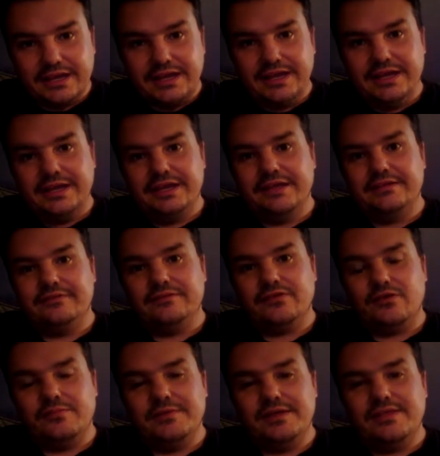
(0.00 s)
and
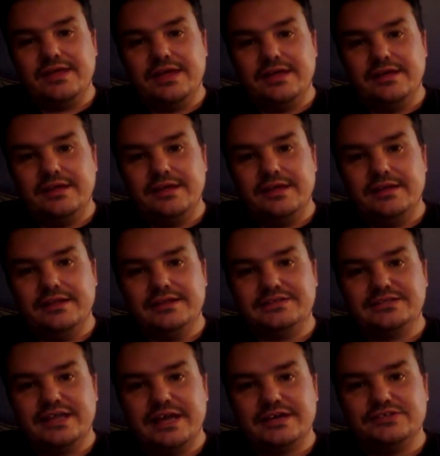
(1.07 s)
told me that in
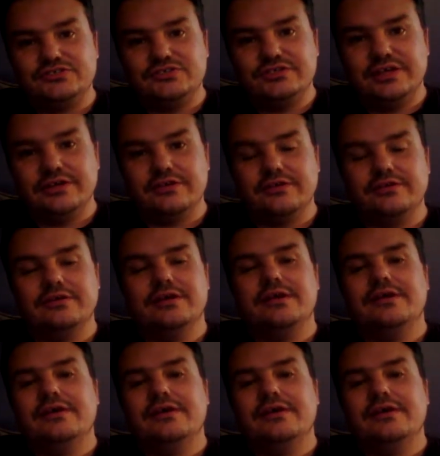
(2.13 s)
this last year